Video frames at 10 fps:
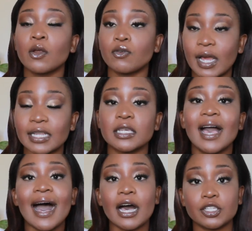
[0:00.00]
Right.
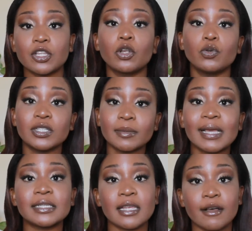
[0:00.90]
I start losing
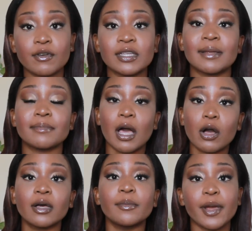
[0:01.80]
myself because I'm now
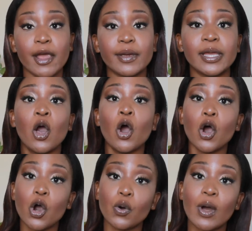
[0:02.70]
comparing.
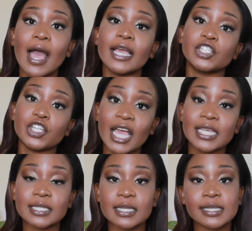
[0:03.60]
Oh, she
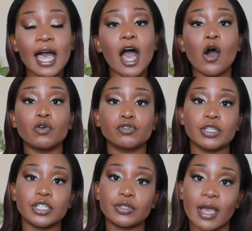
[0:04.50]
has this, I also
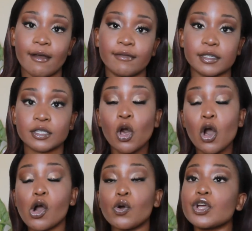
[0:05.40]
need to have this.
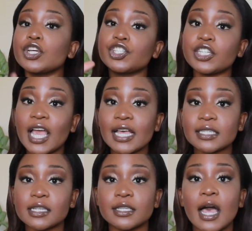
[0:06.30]
Oh, she
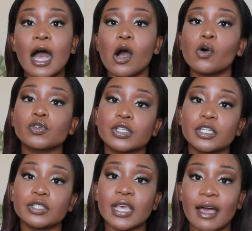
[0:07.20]
has this, I also
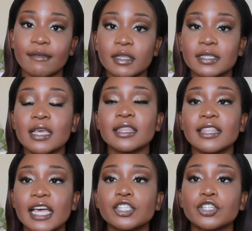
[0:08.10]
need to have this.
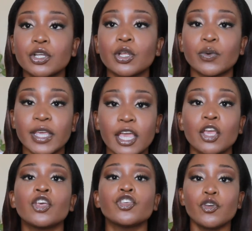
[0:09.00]
That's not okay.
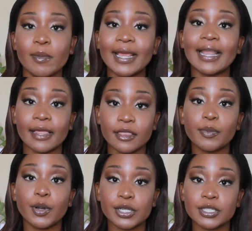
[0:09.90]
You may like the
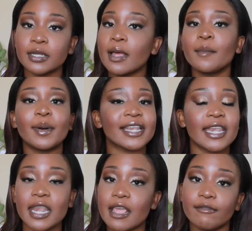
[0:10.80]
person, but
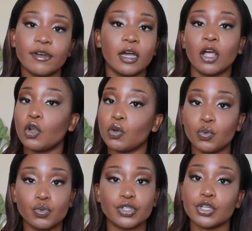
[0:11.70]
never
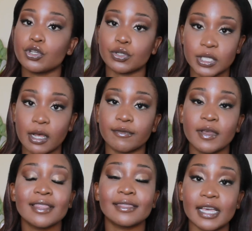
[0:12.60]
lose yourself.
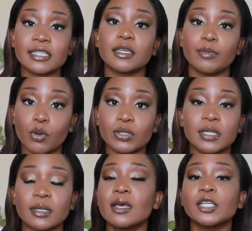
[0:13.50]
That's
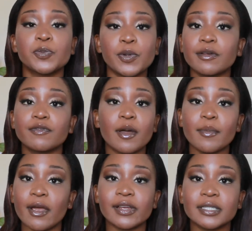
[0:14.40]
important. Spirit of
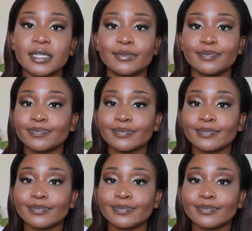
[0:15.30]
comparison.